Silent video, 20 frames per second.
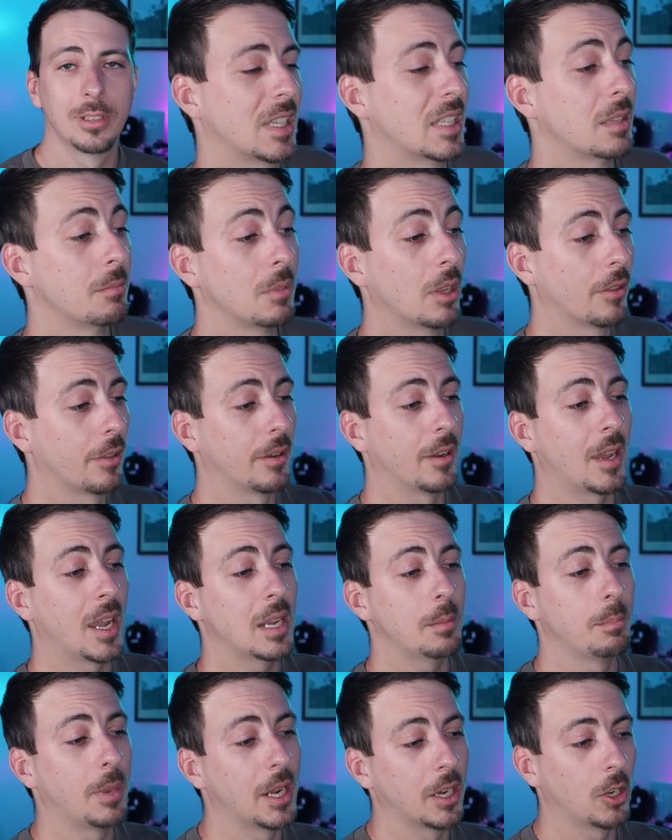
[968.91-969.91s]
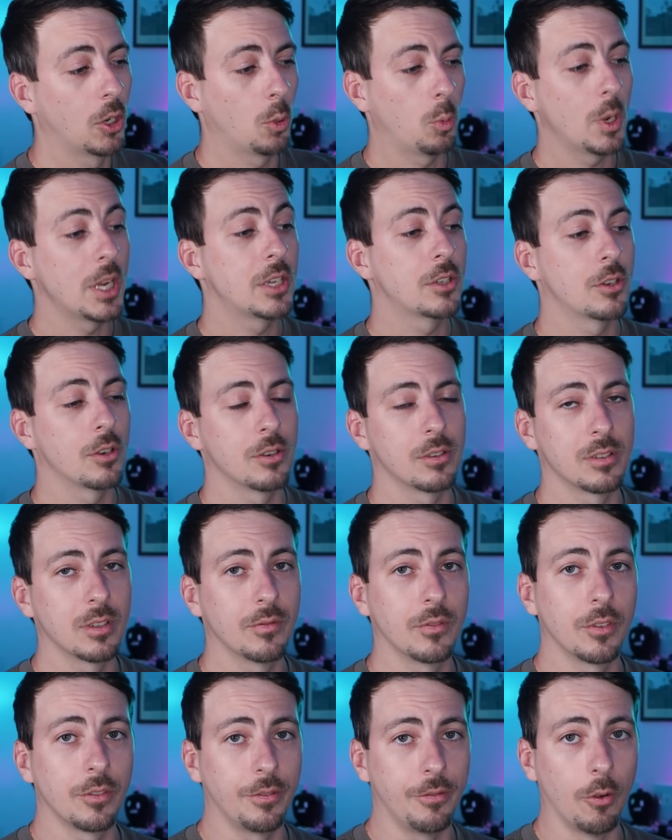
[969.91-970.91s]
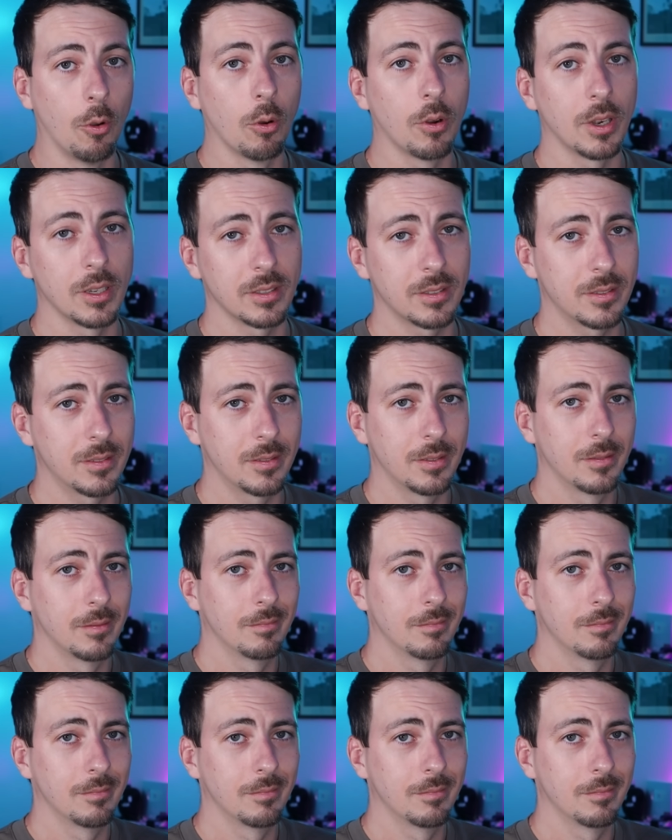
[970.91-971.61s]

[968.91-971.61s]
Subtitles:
in the middle of the night by creatures of the forest.